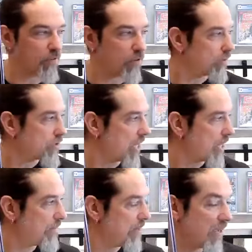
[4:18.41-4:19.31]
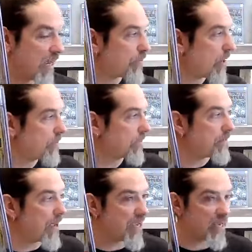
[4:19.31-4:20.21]
I've had it for a long time. I
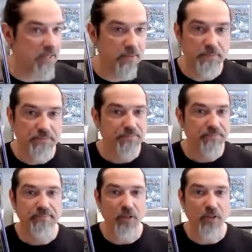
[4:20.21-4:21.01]
probably paid,